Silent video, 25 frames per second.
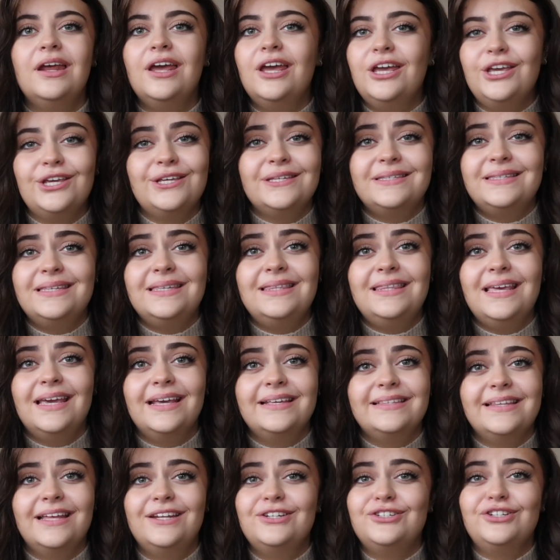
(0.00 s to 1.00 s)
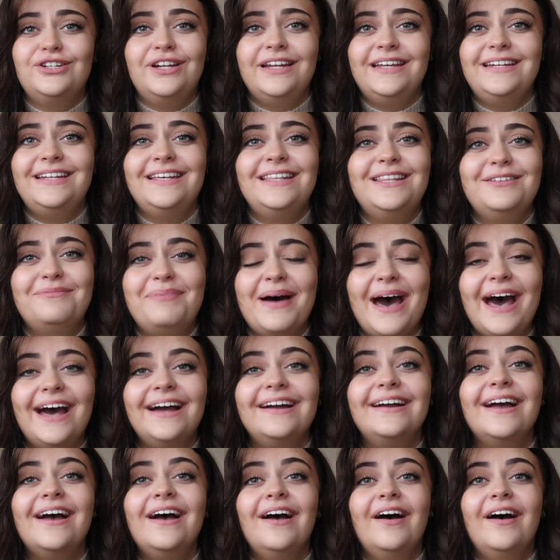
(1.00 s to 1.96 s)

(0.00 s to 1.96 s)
You can see the extension lead in the back